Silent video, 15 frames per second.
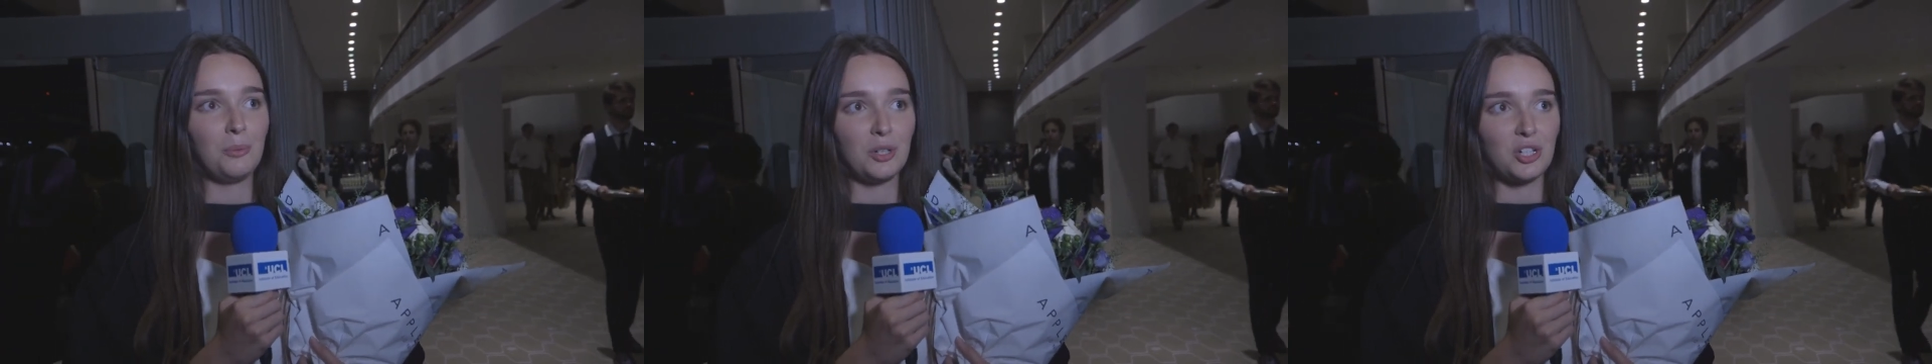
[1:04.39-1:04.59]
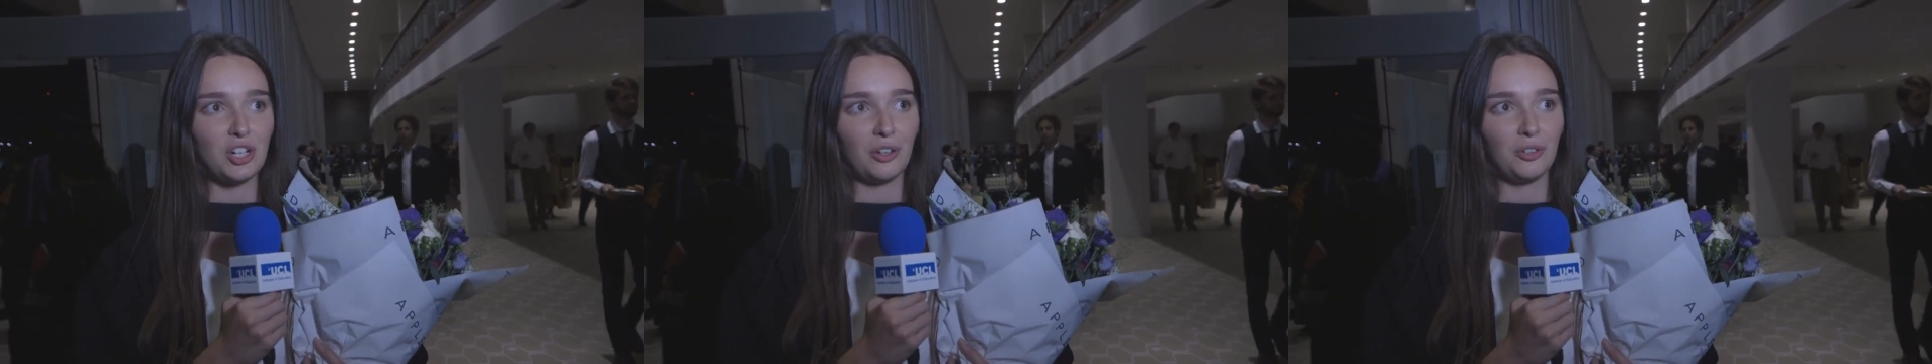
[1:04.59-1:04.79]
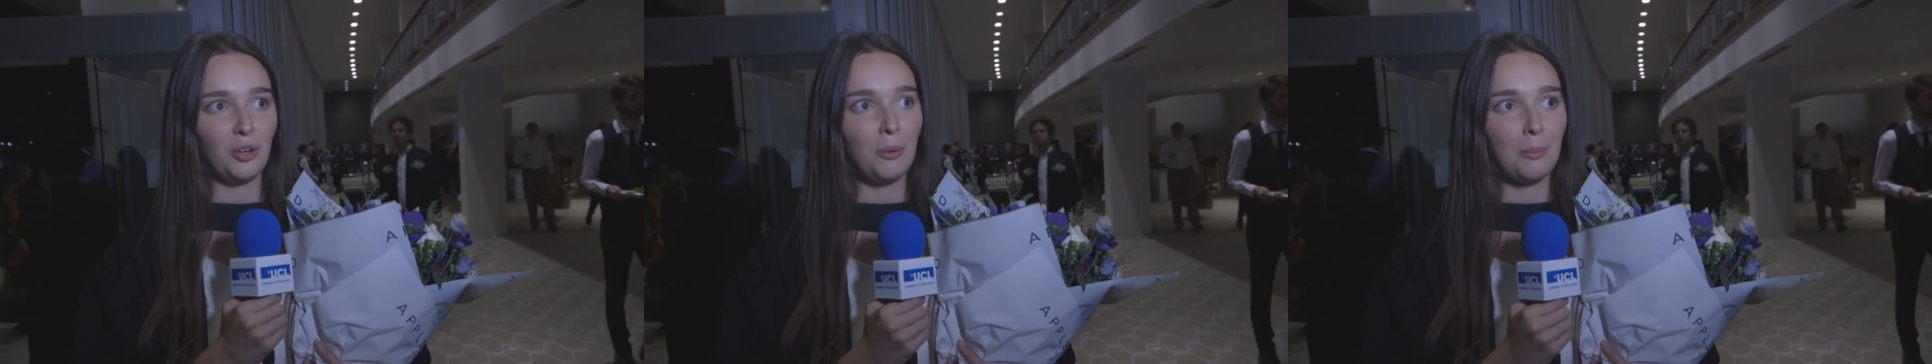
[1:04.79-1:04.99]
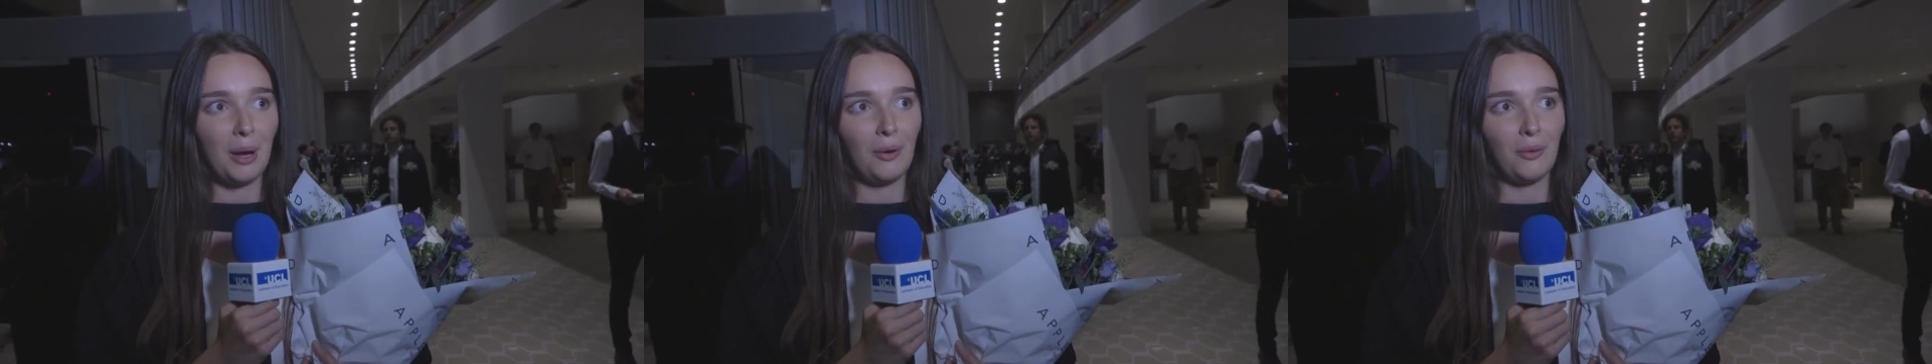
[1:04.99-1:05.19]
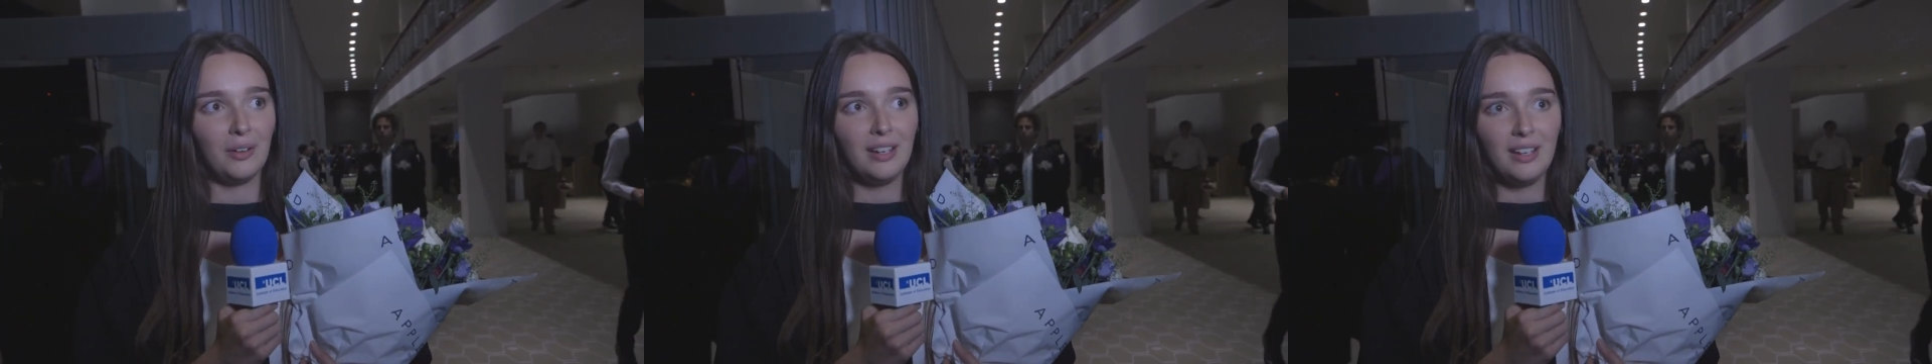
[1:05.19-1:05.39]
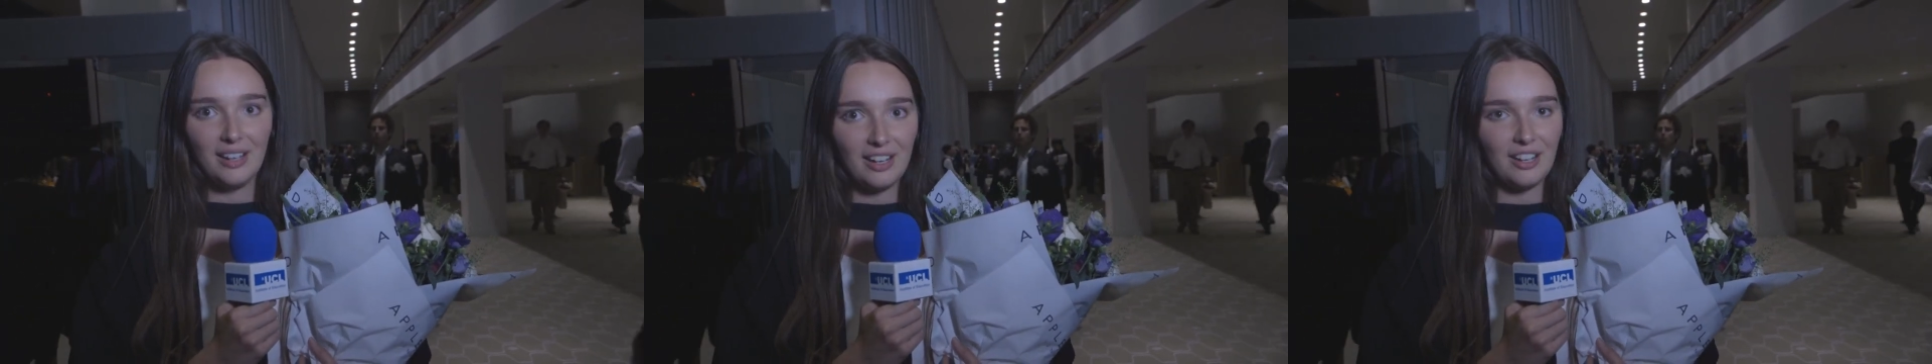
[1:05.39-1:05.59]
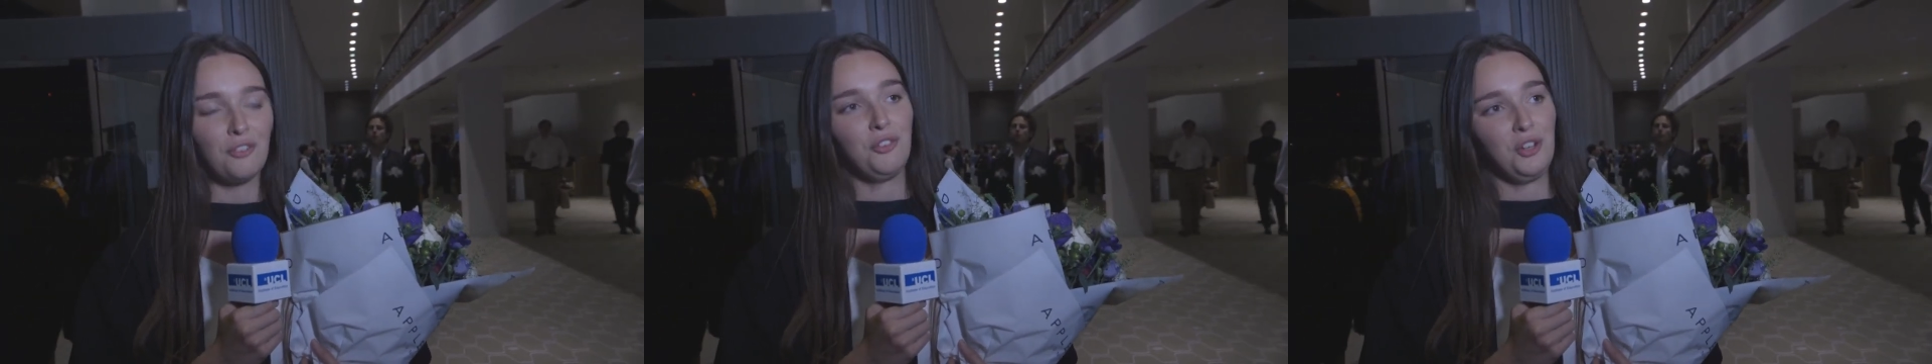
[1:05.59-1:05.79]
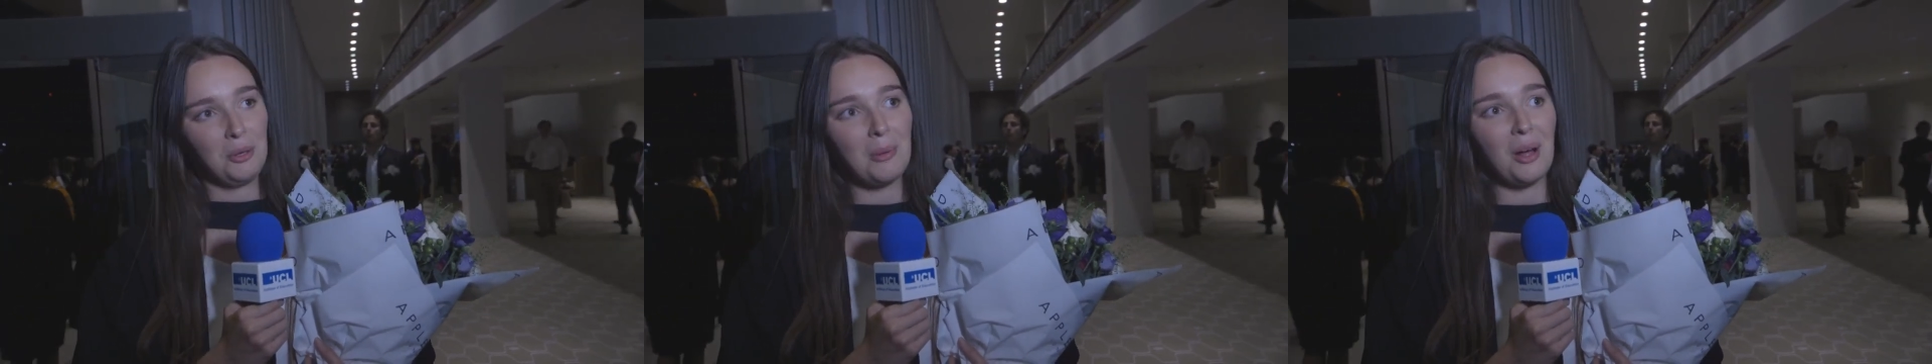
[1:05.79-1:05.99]
which I'll know about in a
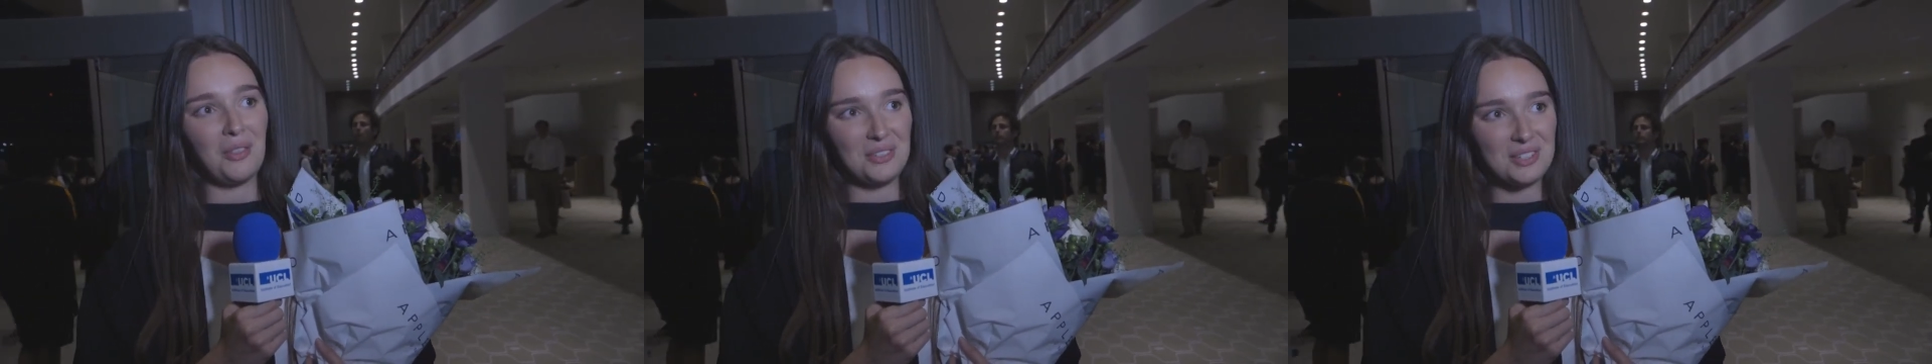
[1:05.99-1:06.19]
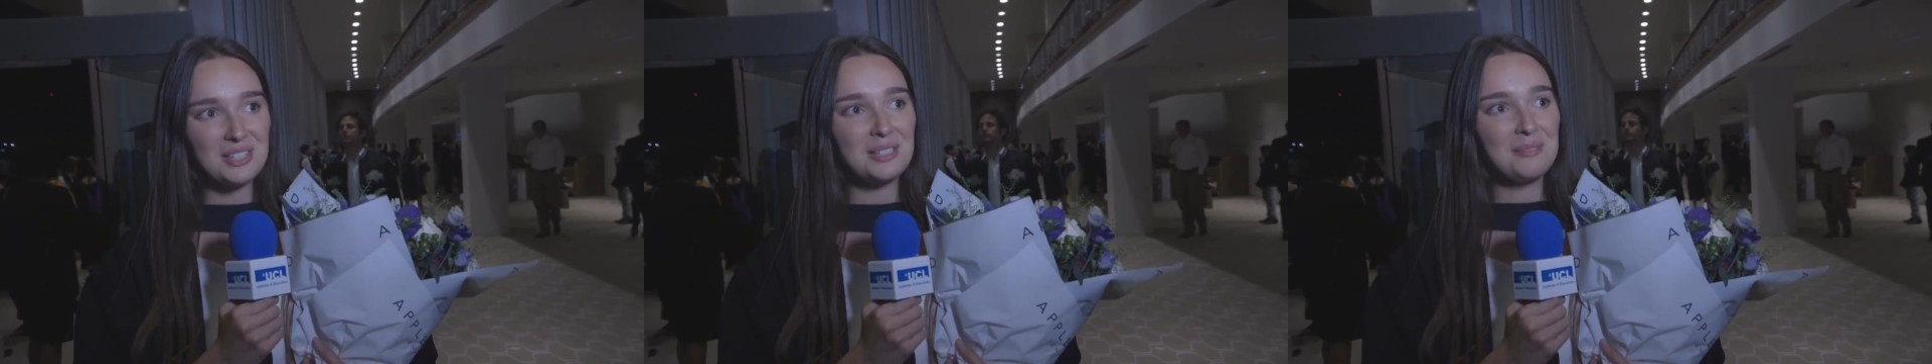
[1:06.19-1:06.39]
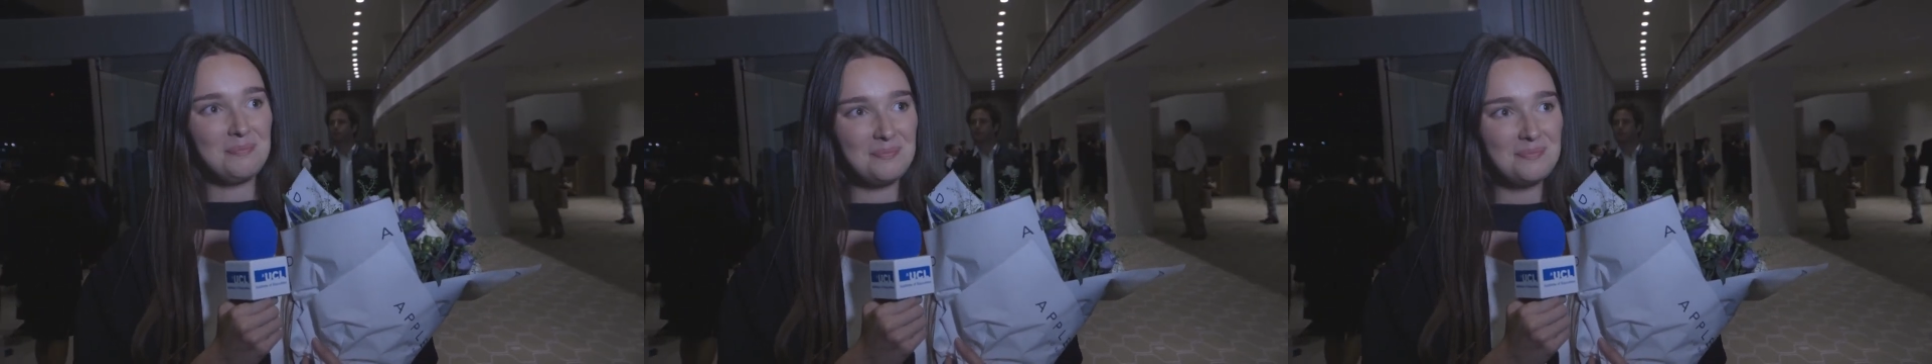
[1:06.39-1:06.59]
few months.